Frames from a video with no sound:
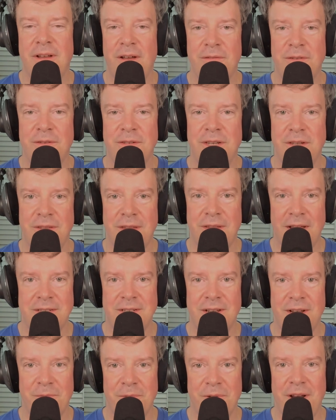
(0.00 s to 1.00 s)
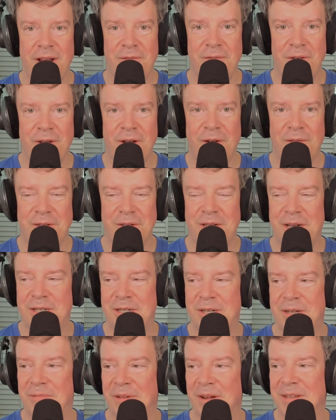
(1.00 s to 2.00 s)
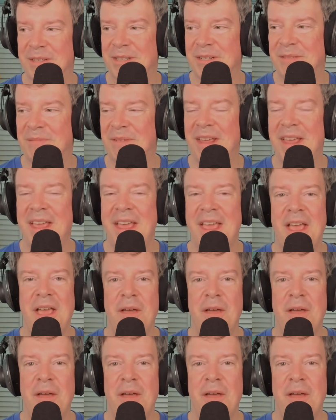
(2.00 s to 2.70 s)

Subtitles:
obviously that's not what every conversation wants to be,